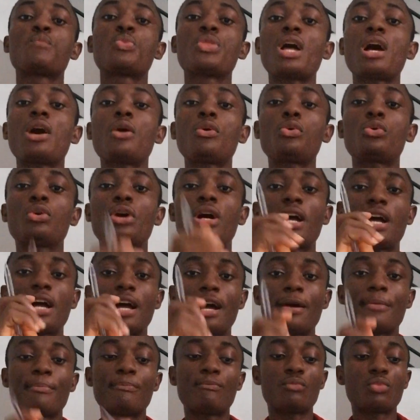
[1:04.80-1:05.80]
Now,
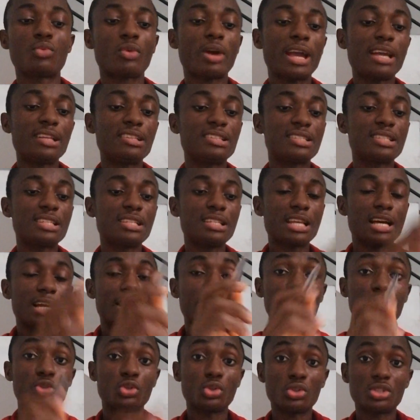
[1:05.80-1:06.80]
I'm writing,
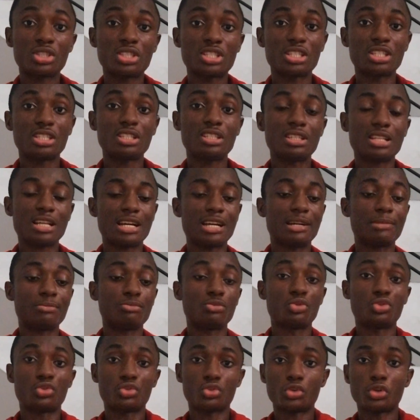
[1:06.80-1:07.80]
I'm jotting,
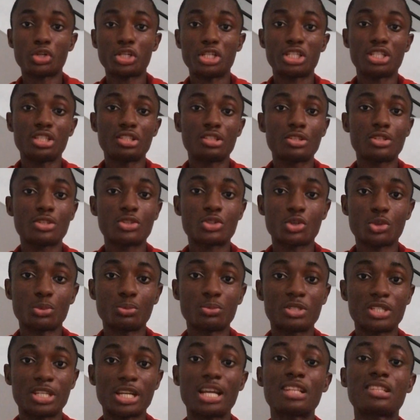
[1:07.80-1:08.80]
I'm drawing
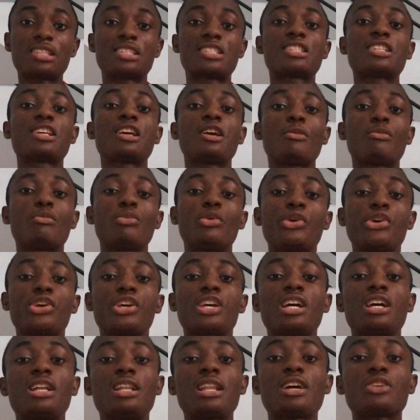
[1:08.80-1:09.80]
some charts, but you
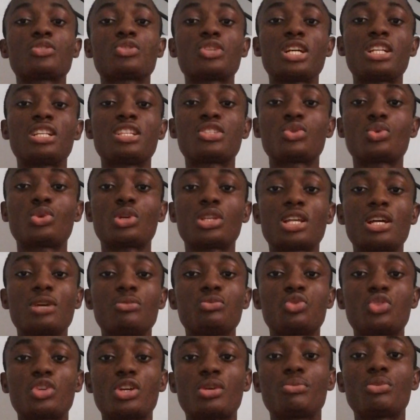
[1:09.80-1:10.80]
can't actually see what
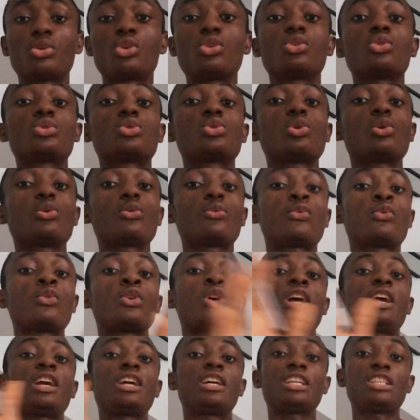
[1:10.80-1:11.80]
I'm drawing because of
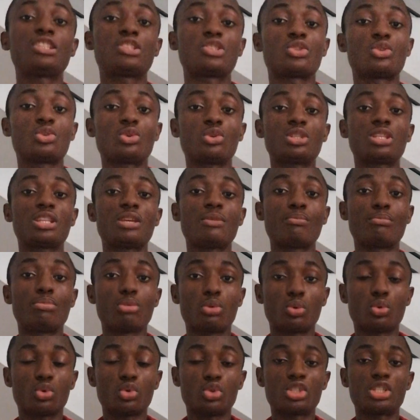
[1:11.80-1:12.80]
it's not a
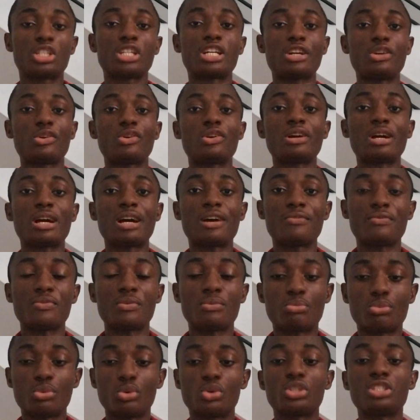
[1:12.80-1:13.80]
board. I don't have
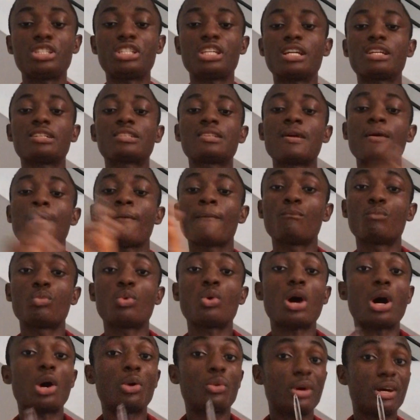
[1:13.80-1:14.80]
a board yet,
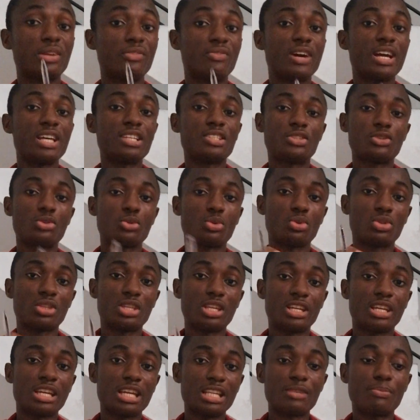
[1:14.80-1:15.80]
but I will advise you
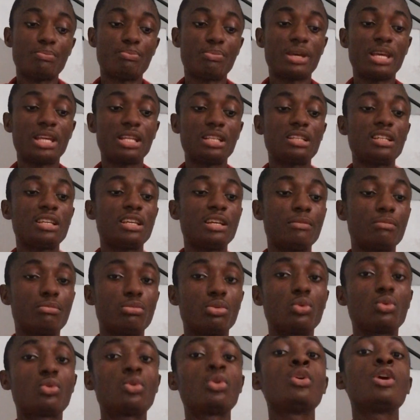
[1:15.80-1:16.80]
to get a pen, a
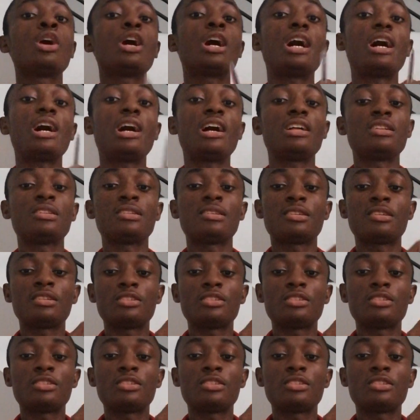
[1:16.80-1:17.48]
book, and